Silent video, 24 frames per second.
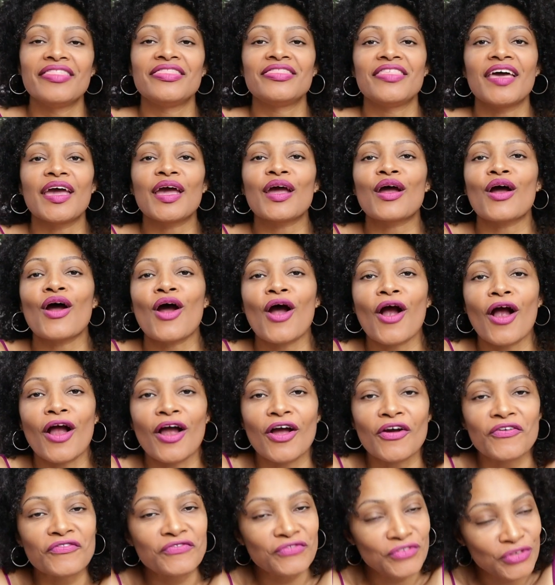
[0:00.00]
there
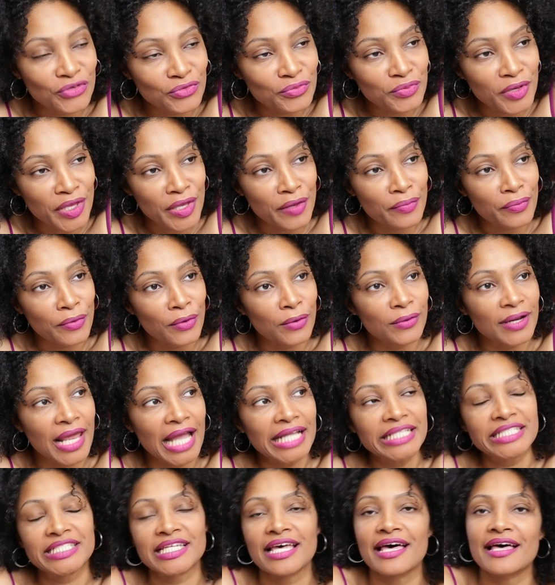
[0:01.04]
are a few people
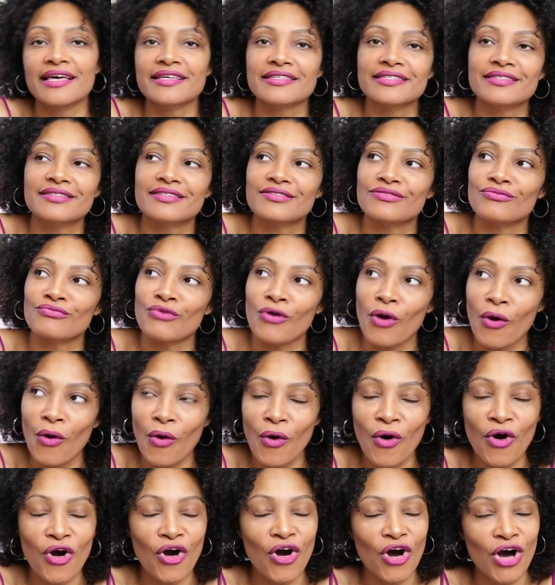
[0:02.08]
that just
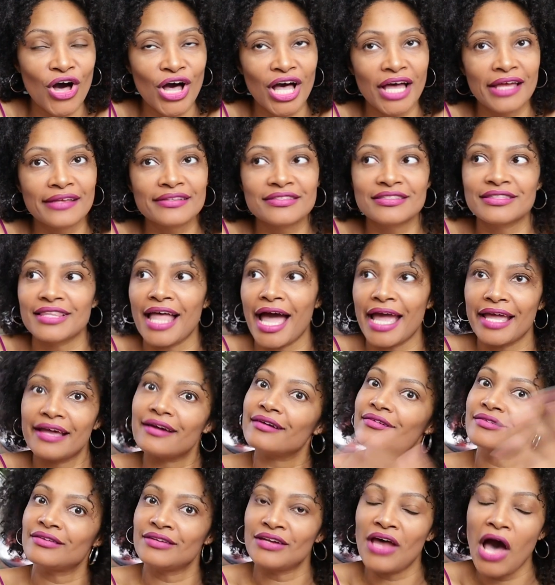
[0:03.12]
throw on,
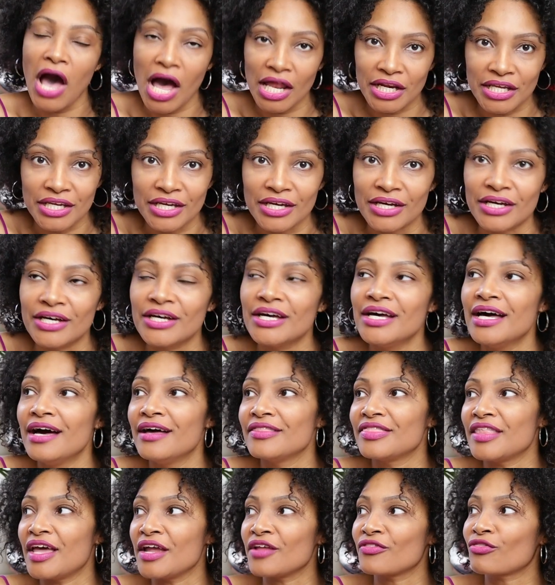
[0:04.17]
like Nadia,
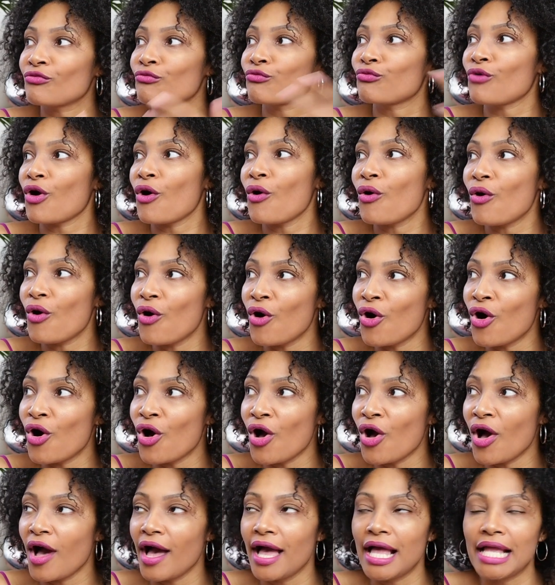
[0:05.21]
they throw
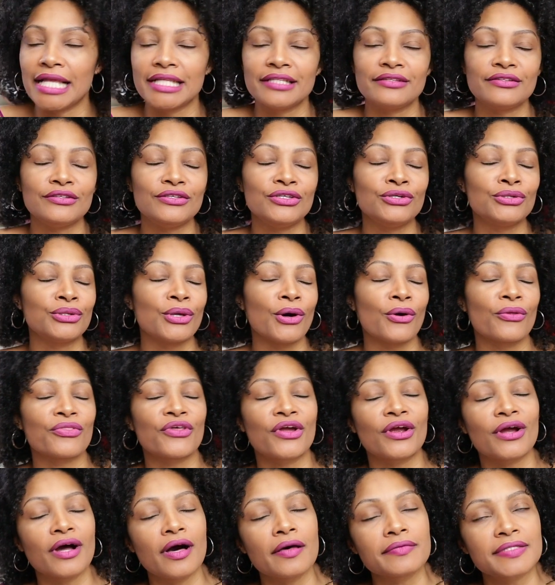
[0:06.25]
on, you know,
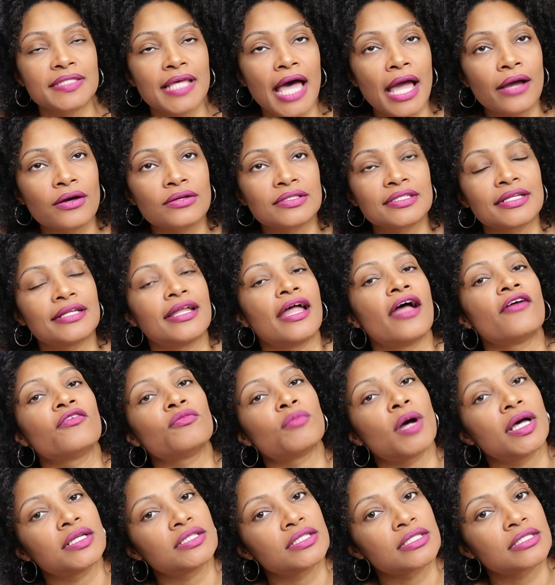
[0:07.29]
their upcycles, and
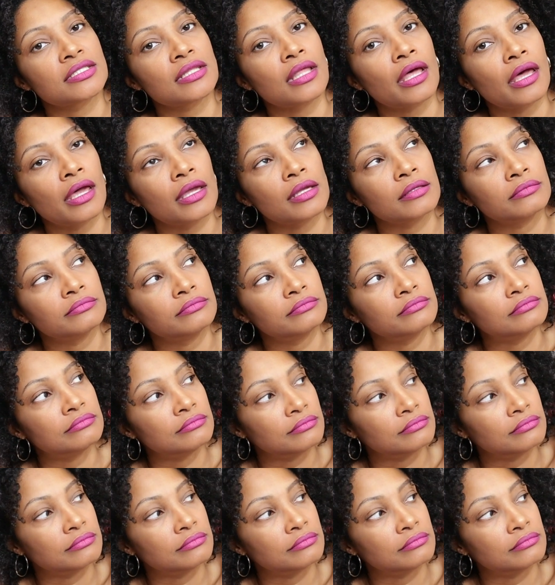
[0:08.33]
everybody's just like,